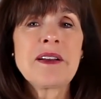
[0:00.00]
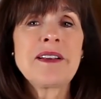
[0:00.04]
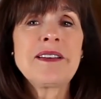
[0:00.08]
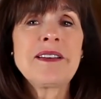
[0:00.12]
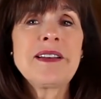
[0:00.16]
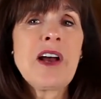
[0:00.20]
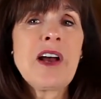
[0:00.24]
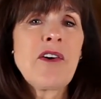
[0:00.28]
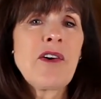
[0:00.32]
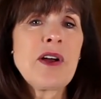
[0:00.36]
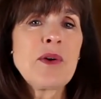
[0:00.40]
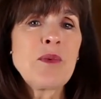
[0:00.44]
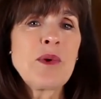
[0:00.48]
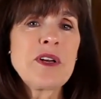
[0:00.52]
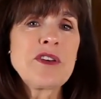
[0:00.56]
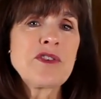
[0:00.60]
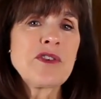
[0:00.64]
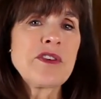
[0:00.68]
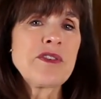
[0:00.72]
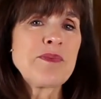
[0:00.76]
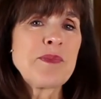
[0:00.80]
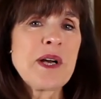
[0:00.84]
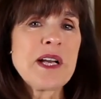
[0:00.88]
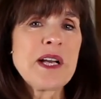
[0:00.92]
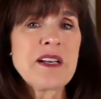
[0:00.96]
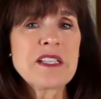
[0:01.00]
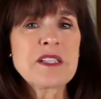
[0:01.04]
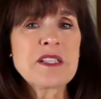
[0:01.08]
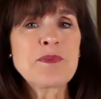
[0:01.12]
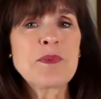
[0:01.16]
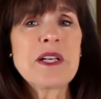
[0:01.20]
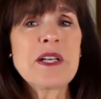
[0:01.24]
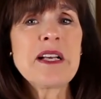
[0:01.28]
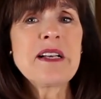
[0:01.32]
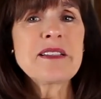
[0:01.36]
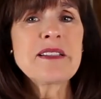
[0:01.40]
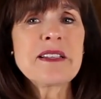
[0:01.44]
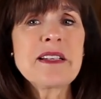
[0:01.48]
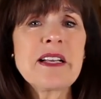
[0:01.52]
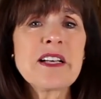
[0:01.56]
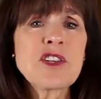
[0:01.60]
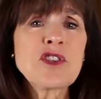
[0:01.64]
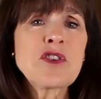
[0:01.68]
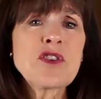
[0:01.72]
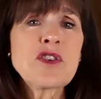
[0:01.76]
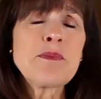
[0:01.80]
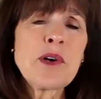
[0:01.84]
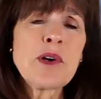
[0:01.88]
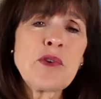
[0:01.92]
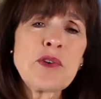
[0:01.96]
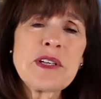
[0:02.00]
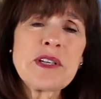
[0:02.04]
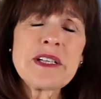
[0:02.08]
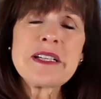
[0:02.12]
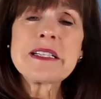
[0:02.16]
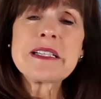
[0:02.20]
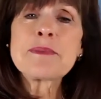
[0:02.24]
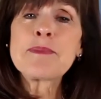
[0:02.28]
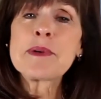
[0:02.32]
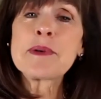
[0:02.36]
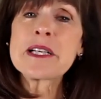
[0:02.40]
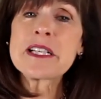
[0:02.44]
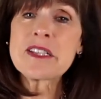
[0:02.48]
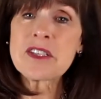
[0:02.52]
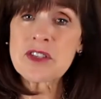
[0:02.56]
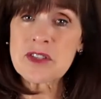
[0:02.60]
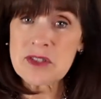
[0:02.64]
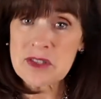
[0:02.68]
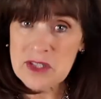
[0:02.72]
Now, I wonder if my husband has an extra bone in his big